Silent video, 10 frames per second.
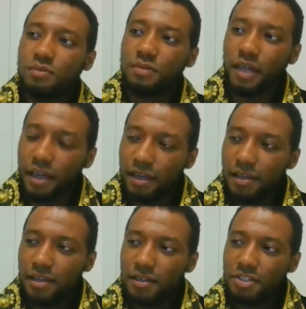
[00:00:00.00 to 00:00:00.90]
yeah,
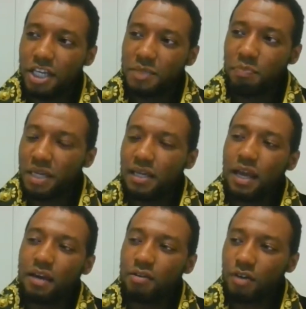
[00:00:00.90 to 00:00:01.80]
chest beating
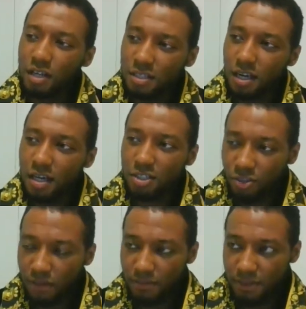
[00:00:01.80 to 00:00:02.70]
like a Ras Clark
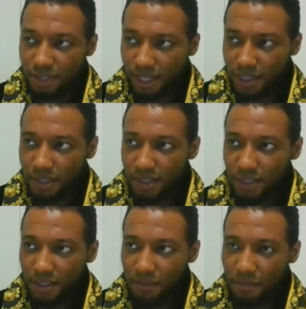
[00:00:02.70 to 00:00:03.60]
drum, yeah,
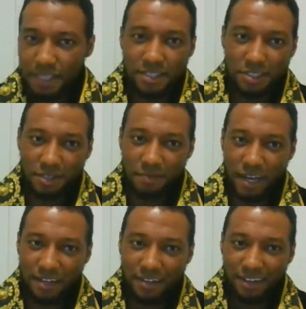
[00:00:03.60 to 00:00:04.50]
messaging
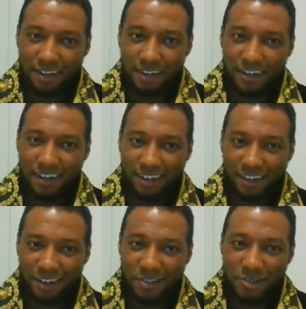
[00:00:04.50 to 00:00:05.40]
man on,
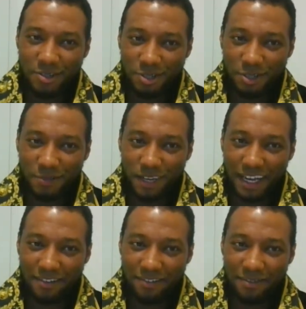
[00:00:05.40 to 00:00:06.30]
on YouTube
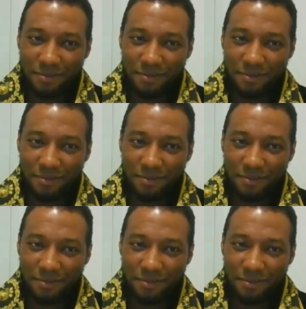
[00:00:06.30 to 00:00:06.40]
live,